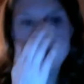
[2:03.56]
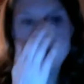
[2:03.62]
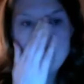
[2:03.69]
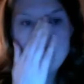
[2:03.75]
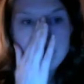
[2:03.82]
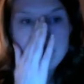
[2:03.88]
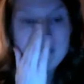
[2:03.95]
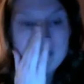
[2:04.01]

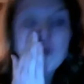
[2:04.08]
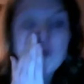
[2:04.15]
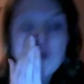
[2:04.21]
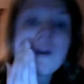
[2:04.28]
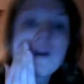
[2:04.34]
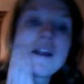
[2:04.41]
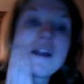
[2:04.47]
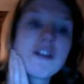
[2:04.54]
So I just wanted to
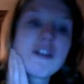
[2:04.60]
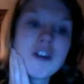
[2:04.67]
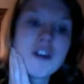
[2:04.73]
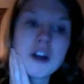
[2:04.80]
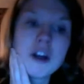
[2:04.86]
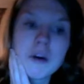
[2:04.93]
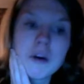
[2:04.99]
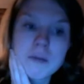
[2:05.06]
let you
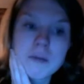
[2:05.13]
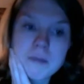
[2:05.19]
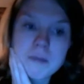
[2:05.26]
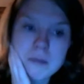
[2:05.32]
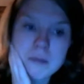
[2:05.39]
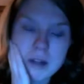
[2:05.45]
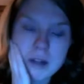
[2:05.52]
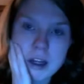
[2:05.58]
know
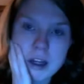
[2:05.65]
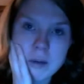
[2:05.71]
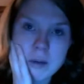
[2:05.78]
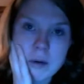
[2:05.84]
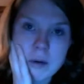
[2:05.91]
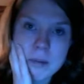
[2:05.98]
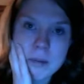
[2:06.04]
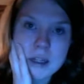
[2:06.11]
Lani
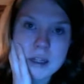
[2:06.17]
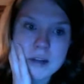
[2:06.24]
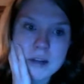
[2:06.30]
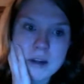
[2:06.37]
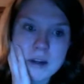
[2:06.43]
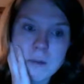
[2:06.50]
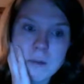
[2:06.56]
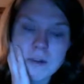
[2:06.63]
won't be in
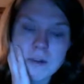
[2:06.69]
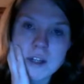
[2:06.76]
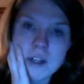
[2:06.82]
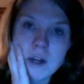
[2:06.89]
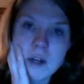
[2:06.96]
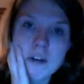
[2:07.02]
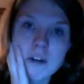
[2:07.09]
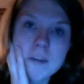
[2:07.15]
any more
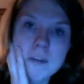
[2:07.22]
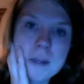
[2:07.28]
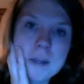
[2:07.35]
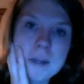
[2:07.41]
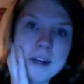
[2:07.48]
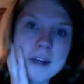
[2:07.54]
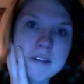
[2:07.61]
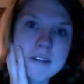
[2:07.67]
videos
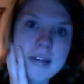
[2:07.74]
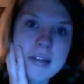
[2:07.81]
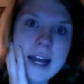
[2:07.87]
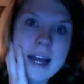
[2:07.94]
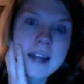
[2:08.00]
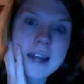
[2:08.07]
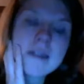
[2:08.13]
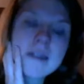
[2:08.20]
because of that,
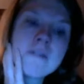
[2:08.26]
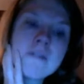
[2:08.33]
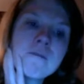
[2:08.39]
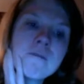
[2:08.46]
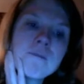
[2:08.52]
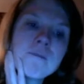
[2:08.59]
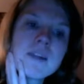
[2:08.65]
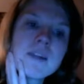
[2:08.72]

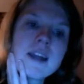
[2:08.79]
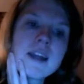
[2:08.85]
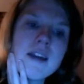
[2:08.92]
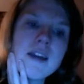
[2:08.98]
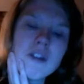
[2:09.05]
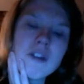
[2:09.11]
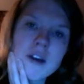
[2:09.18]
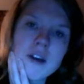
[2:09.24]
in
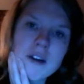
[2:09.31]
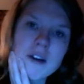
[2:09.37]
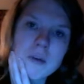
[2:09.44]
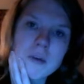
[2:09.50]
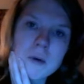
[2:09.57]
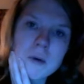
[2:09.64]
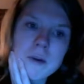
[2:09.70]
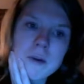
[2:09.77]
case you guys
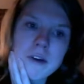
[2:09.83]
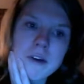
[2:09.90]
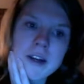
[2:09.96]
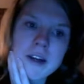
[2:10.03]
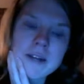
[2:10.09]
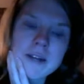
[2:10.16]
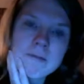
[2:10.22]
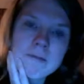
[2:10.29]
were wondering.
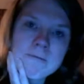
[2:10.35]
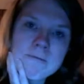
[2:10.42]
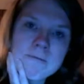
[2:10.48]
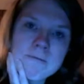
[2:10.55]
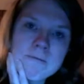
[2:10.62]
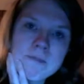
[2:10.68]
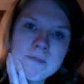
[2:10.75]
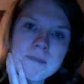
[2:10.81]

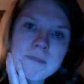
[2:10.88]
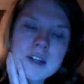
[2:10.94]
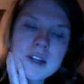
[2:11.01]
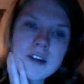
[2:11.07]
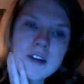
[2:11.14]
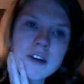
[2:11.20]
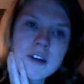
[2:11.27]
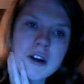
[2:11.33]

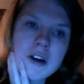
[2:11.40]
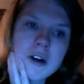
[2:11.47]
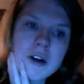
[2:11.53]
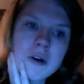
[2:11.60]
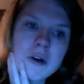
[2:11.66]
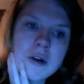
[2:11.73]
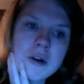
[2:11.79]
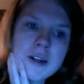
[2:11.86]

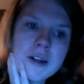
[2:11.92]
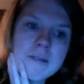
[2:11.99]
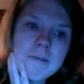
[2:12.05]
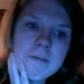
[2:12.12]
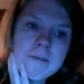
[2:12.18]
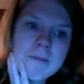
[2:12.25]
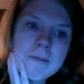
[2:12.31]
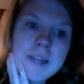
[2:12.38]
So,
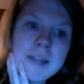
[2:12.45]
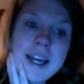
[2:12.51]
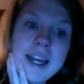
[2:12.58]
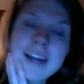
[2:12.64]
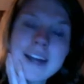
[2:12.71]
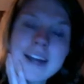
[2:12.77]
yeah.